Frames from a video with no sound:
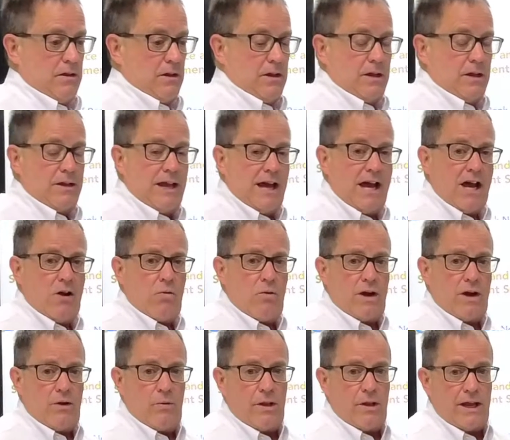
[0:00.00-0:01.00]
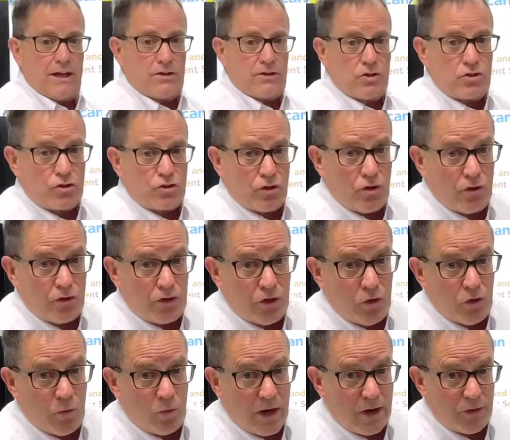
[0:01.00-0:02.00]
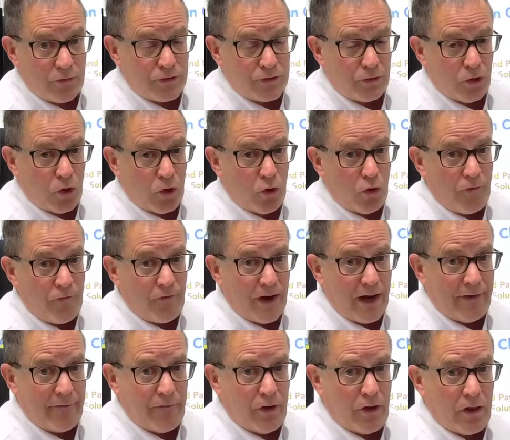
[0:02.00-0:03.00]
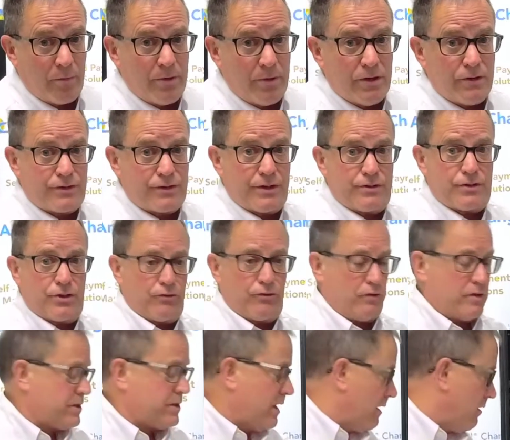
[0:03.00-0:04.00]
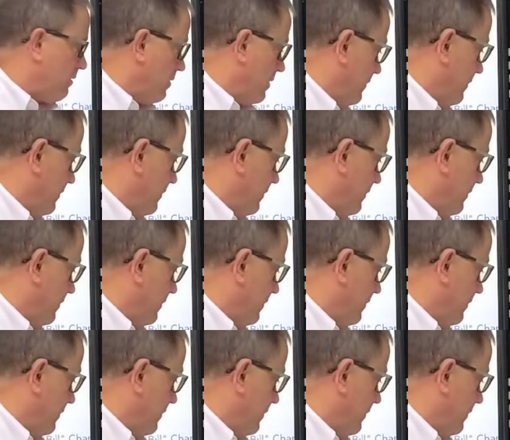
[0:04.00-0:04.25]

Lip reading: Now I would like to show you how to load $5 bills into the recycler.